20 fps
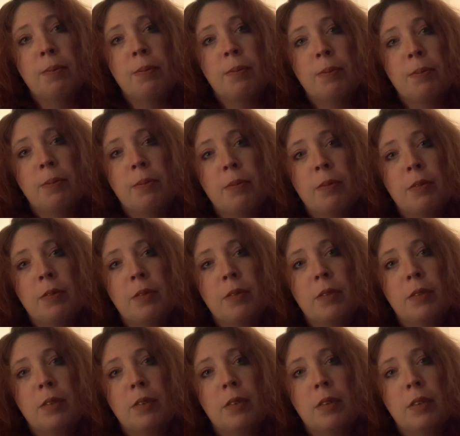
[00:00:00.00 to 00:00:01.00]

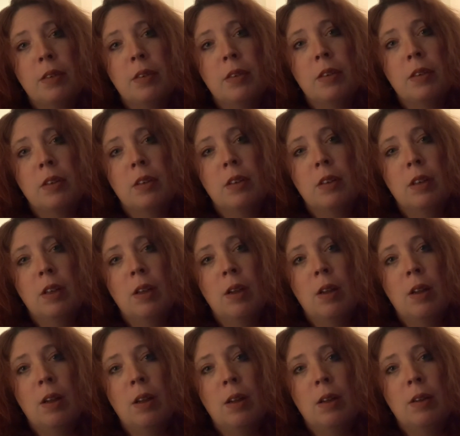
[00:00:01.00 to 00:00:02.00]

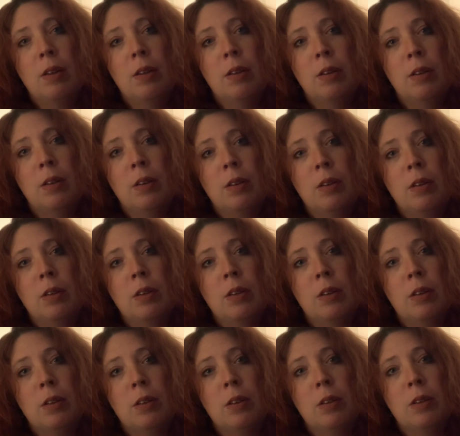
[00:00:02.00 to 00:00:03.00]

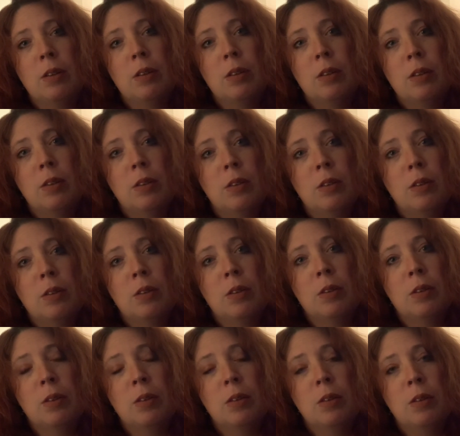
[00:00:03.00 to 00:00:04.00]

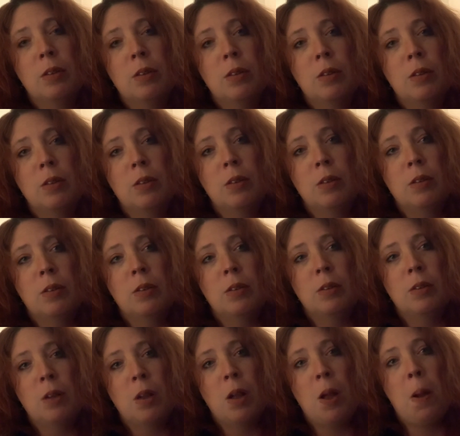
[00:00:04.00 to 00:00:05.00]

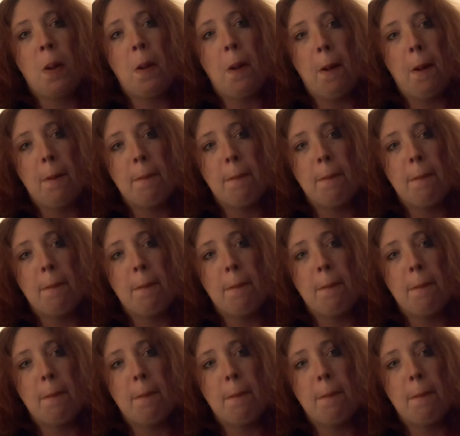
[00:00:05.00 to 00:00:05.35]
No words are spoken by the person on screen.